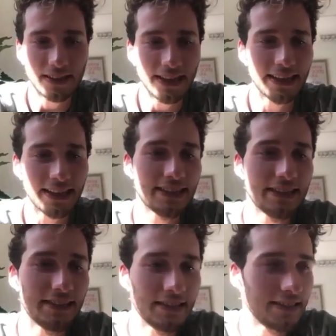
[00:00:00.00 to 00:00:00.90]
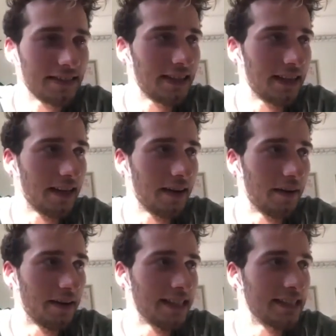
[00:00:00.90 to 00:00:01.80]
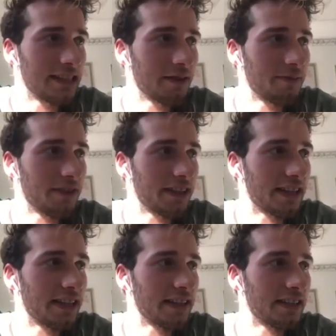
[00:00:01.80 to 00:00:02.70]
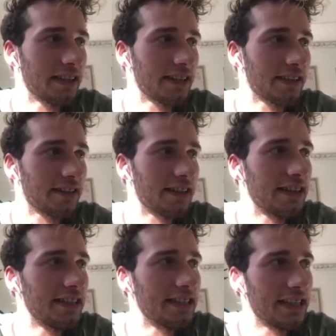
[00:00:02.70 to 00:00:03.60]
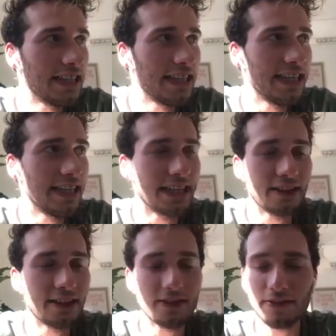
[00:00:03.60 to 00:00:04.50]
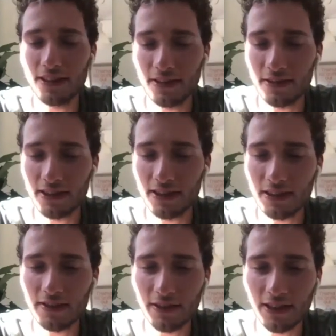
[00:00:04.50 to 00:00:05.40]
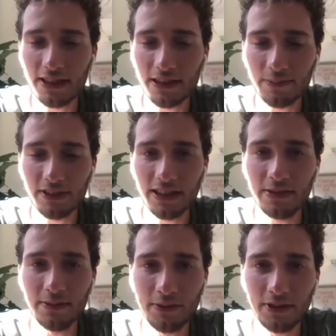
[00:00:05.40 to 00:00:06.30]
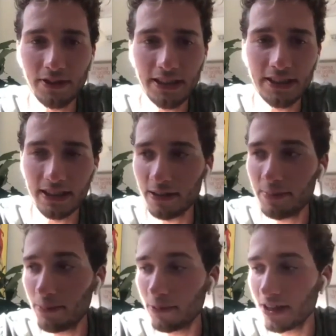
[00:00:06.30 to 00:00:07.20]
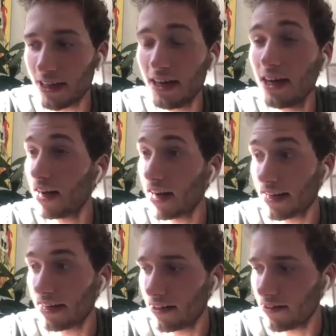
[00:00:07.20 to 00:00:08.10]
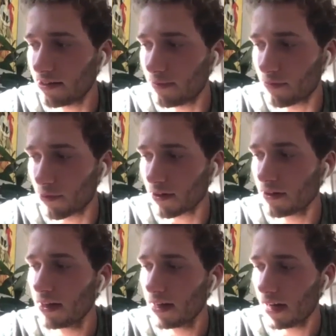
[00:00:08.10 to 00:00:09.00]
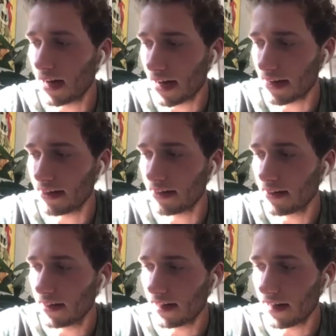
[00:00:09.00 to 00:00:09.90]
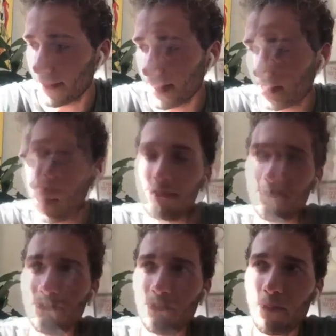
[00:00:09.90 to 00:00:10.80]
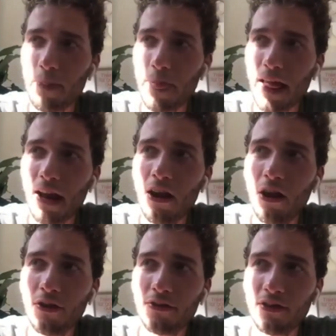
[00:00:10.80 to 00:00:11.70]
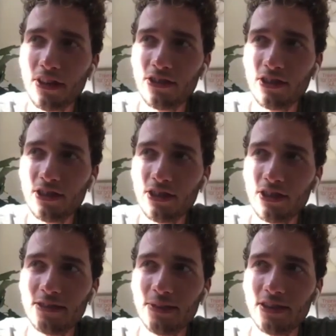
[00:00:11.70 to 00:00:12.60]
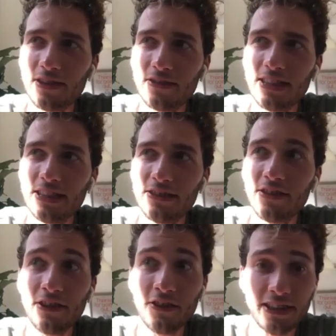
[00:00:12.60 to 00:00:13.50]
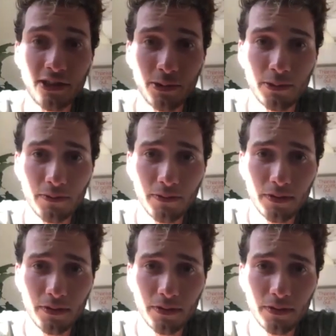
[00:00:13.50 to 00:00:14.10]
that is something that I rarely see in other videos. That's really something new for Indonesia. People say, I didn't know this before, and it means a lot to me. A lot of the research that has been done on this is very critical,